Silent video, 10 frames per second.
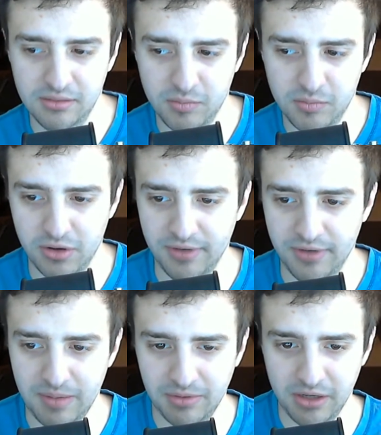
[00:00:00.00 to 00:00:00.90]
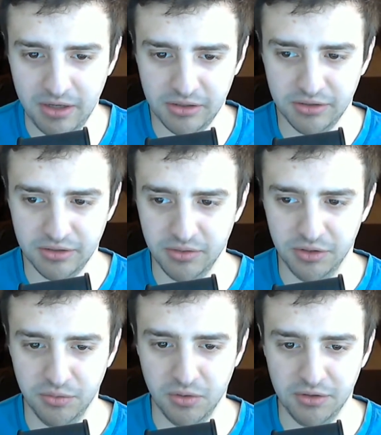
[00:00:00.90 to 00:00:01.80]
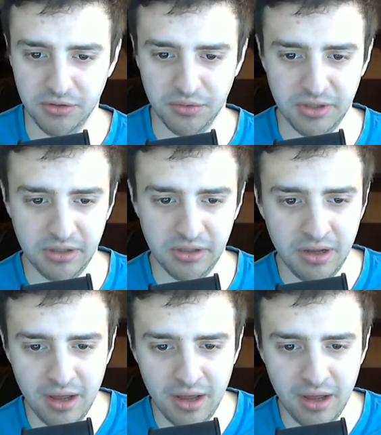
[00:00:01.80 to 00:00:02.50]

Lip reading: part of your application. So you are doing,